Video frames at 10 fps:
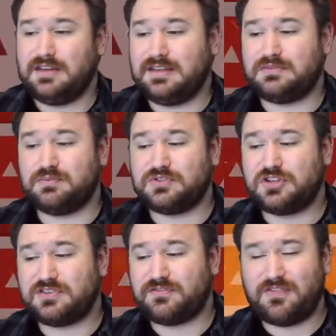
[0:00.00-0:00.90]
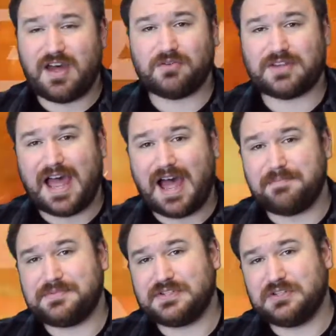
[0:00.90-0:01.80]
This was just felt
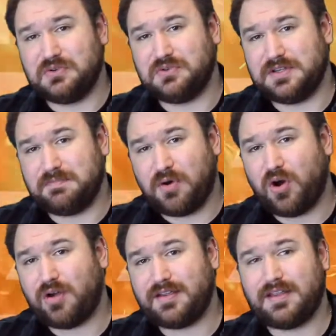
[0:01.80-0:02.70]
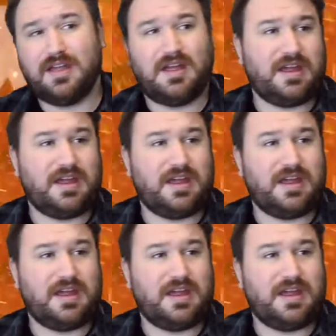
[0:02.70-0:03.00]
absolutely boring.